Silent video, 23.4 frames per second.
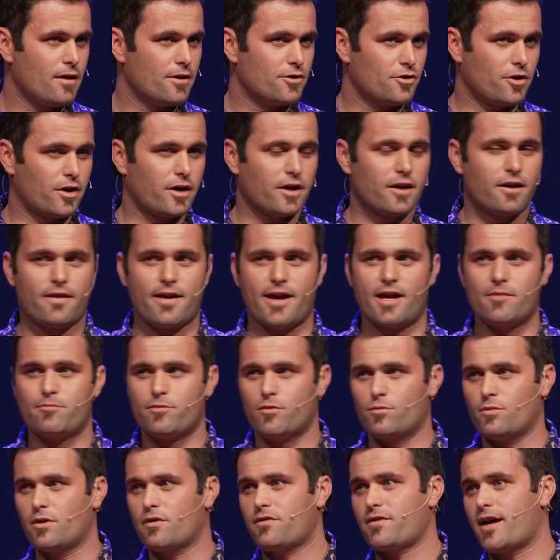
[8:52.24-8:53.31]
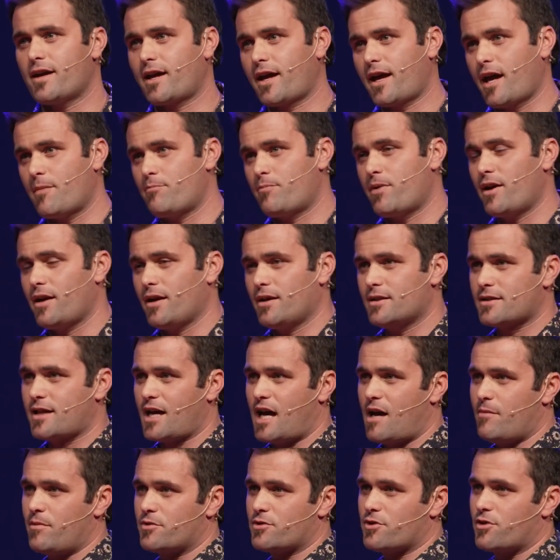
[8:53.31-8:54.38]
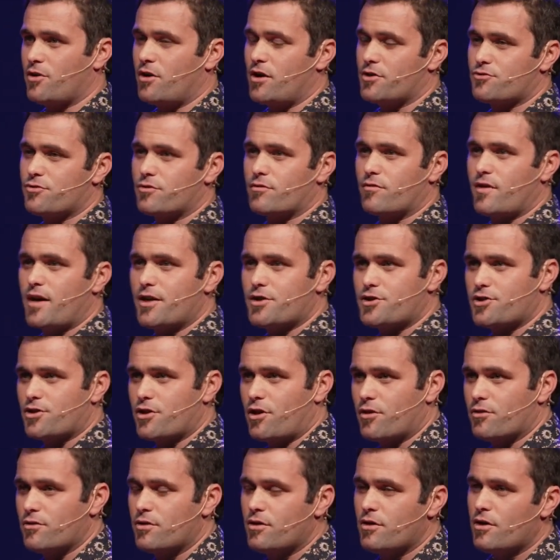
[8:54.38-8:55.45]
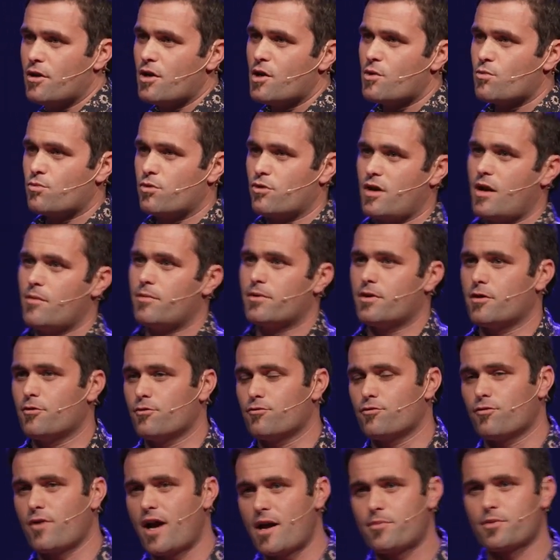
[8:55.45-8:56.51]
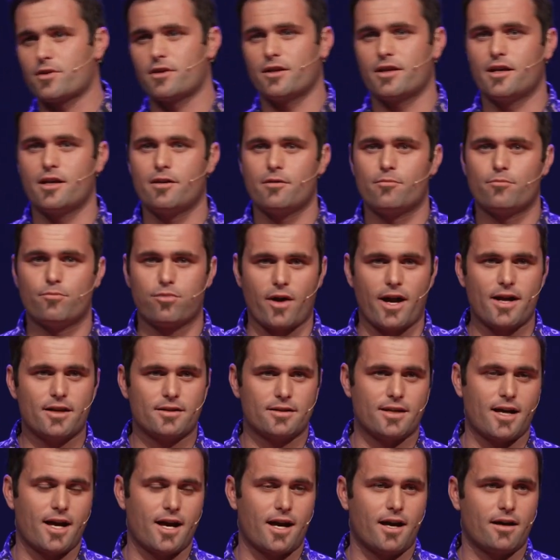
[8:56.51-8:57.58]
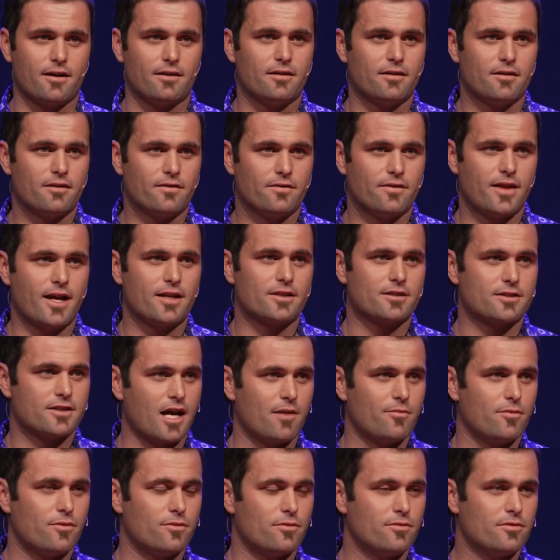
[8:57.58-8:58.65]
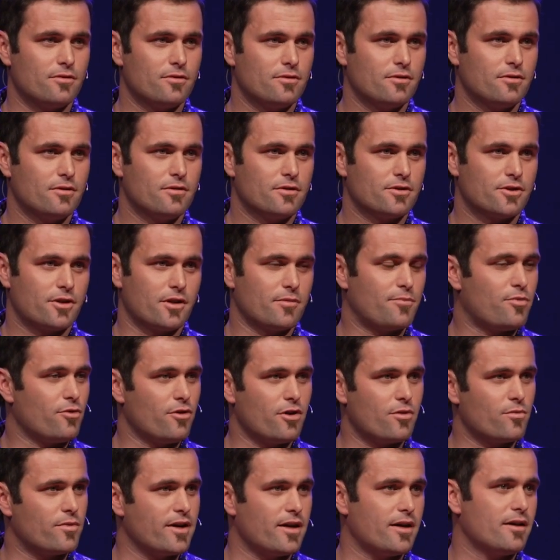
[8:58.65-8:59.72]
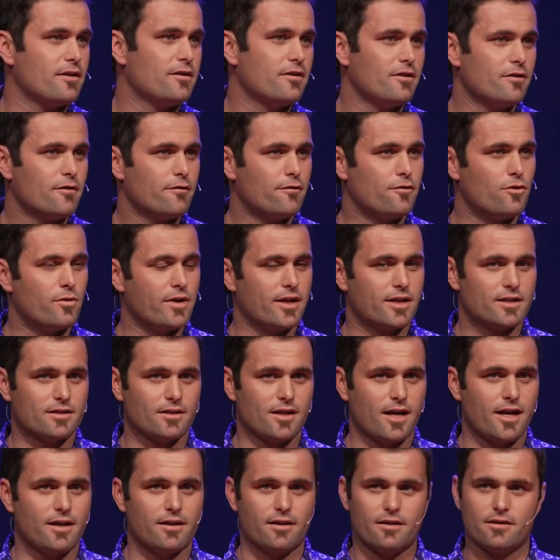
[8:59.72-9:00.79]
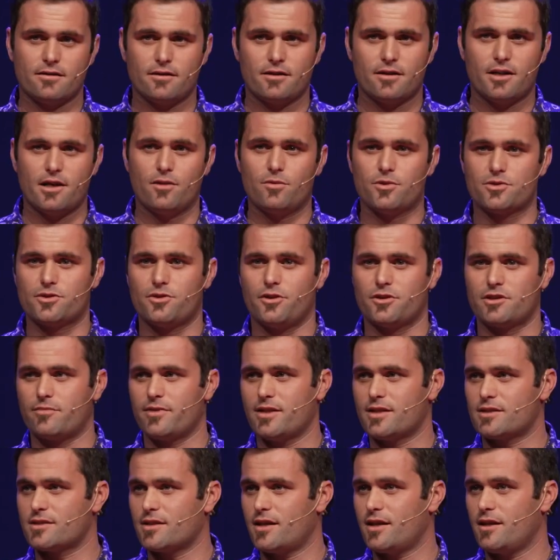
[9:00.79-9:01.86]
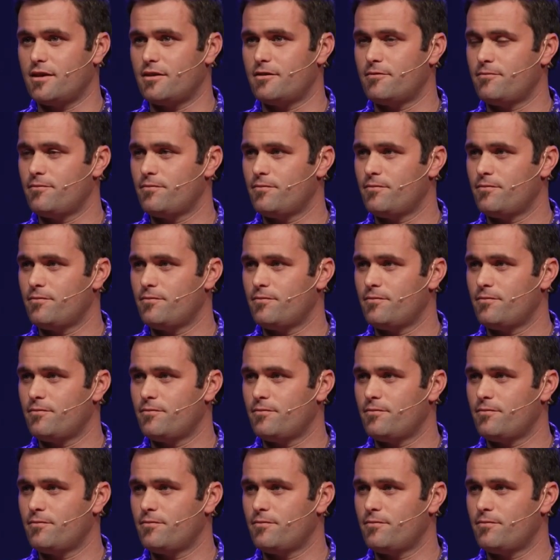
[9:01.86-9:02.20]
Not only that, but with that balanced carbon to nitrogen ratio, we're able to rapidly break down that stubble to the point where 4 weeks later, it was not to be seen.